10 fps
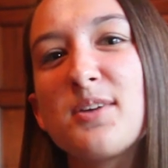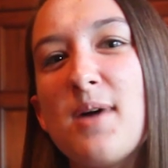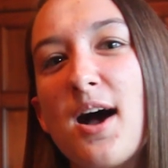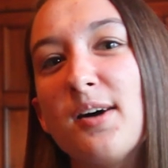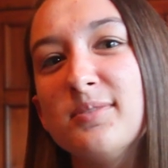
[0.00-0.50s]

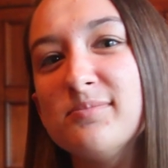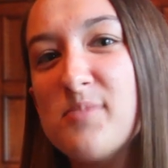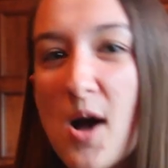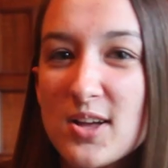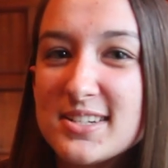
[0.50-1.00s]
about
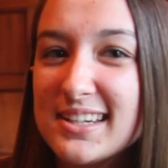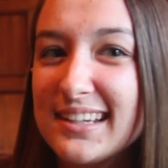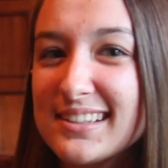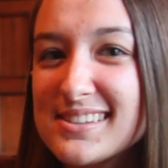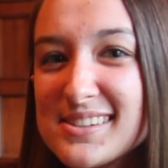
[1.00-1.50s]

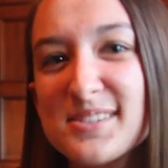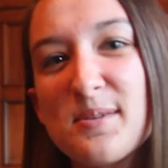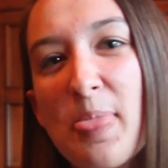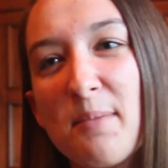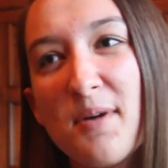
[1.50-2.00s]
politics,
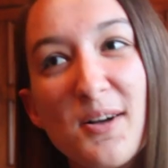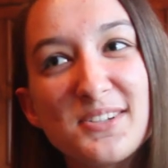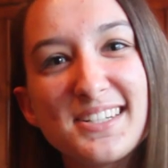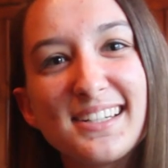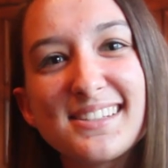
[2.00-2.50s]

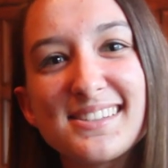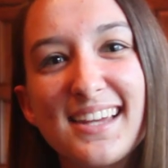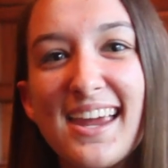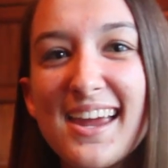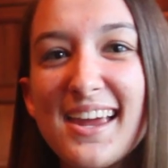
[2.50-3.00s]
politics,
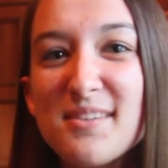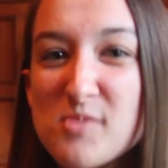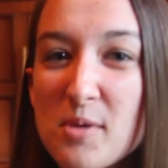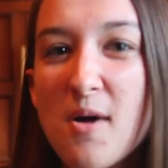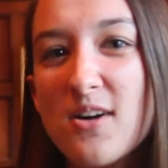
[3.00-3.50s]
and
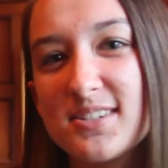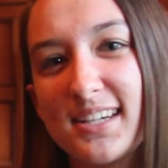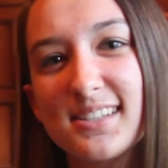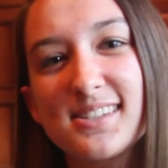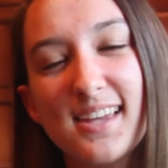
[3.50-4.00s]
more
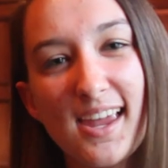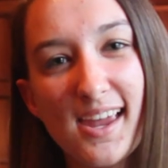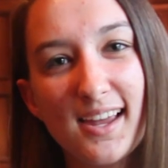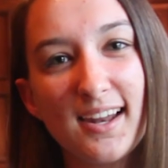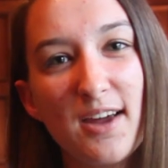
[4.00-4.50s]
politics.
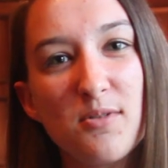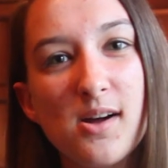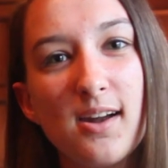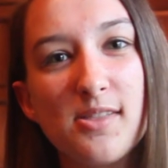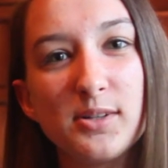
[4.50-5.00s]
And I
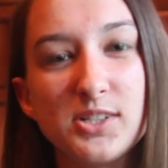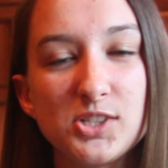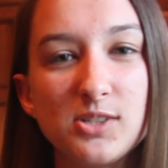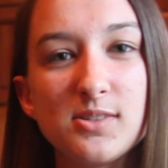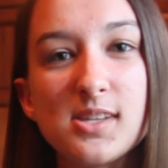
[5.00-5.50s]
want other
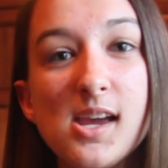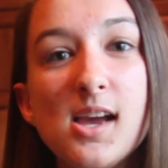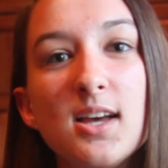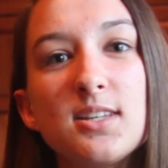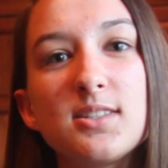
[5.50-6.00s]
issues
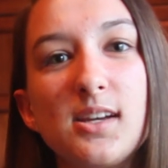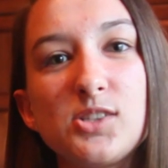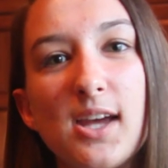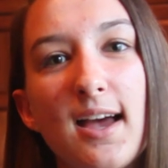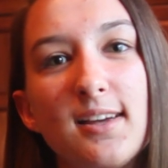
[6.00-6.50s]
such
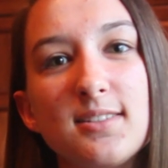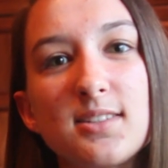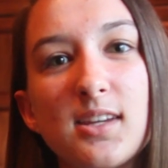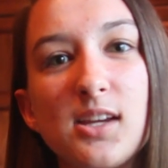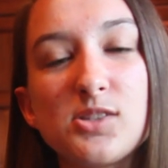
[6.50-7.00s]

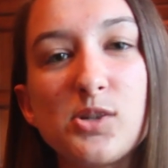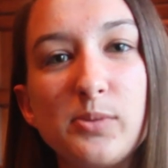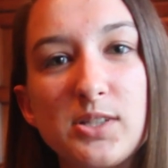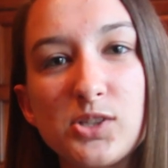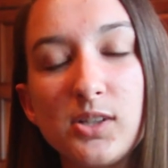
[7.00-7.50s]
as cancer
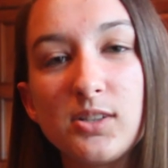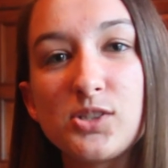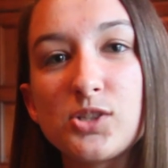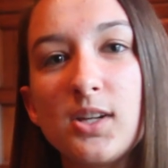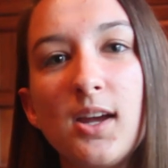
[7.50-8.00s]

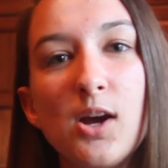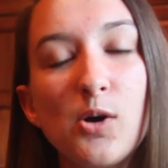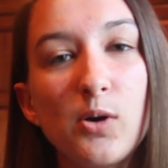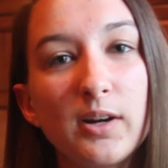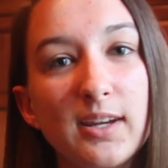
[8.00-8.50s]
research
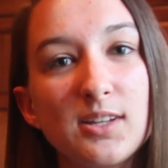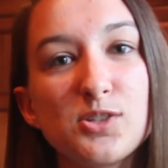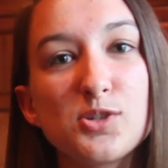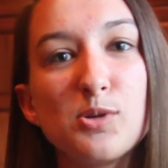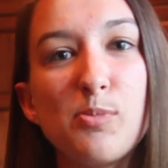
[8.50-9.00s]
or
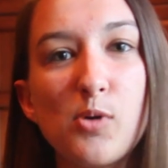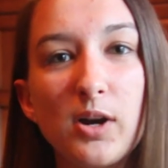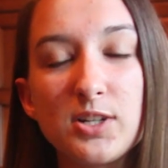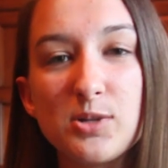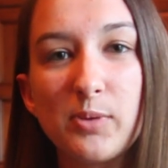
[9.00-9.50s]
cancer
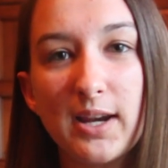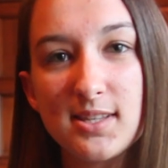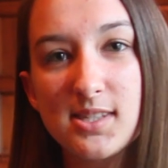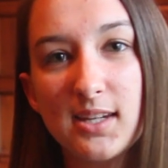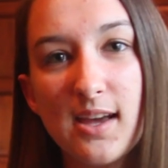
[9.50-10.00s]
support to bring
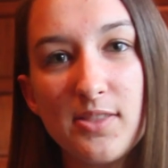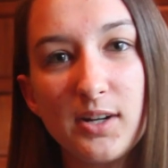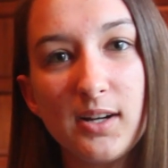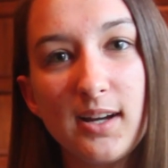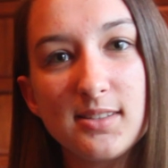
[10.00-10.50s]
us
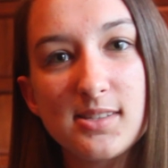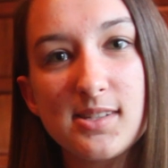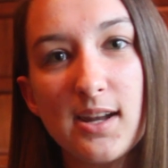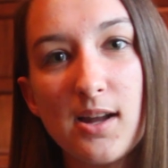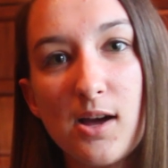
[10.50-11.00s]
together
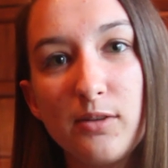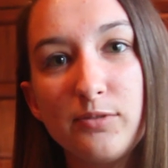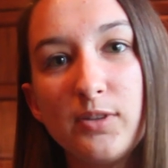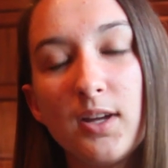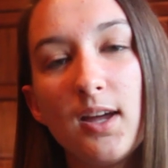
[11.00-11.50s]
instead of
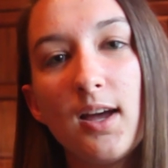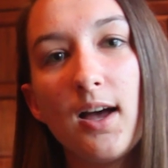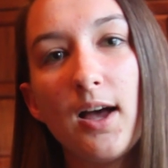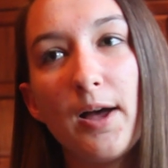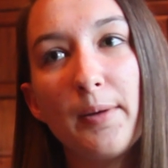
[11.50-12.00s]

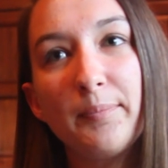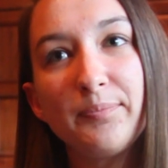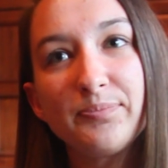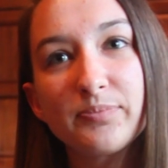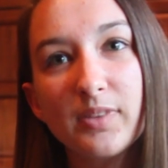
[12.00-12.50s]
um,
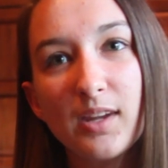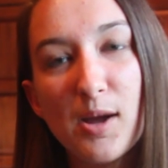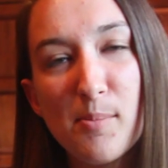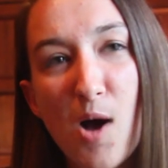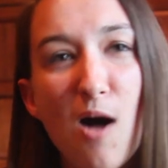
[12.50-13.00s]

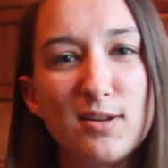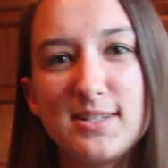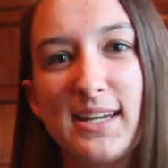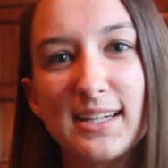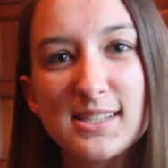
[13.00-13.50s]

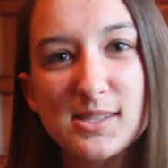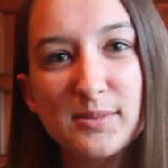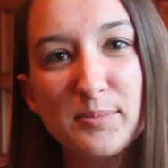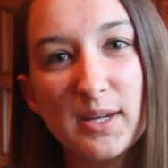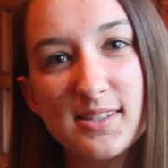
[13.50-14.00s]
politics
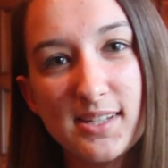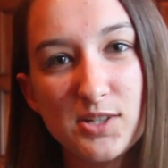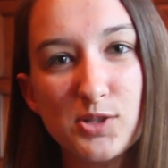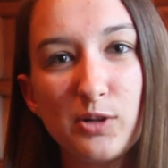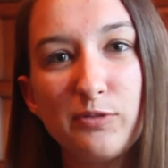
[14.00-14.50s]
because they
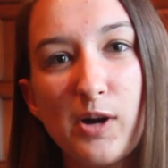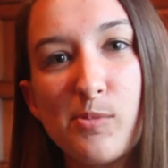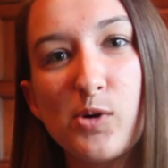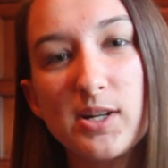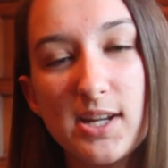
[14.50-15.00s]
deserve far
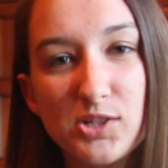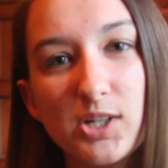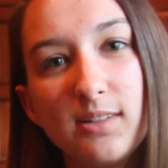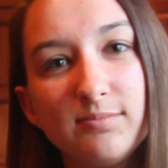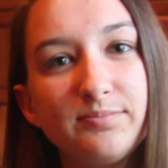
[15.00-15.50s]
more attention.